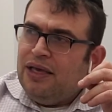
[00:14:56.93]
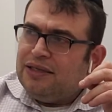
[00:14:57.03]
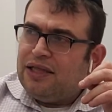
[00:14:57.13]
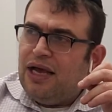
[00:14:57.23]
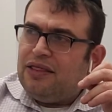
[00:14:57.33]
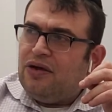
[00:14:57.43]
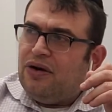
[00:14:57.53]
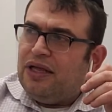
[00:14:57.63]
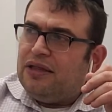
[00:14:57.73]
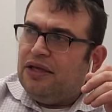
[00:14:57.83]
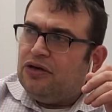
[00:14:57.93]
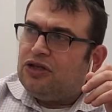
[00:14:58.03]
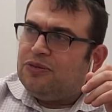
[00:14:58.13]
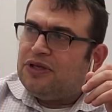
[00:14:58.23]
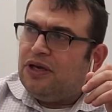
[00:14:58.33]
Slide 30,
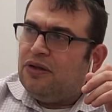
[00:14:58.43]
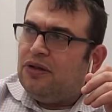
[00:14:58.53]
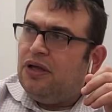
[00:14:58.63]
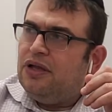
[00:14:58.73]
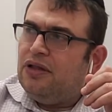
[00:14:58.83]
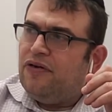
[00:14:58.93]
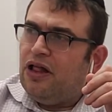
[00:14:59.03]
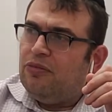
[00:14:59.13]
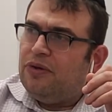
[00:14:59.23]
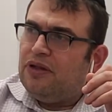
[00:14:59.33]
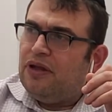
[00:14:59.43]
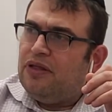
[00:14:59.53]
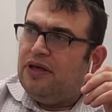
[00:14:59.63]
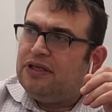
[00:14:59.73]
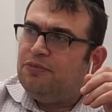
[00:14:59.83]
leadership skill development.
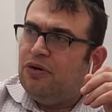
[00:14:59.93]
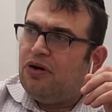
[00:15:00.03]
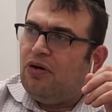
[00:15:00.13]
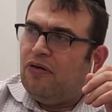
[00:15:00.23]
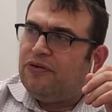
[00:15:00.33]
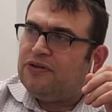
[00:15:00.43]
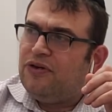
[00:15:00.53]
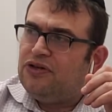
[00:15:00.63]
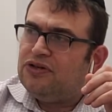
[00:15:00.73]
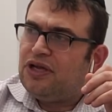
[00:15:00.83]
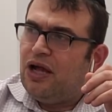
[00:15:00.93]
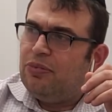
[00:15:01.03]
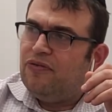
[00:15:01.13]
This book offers features to help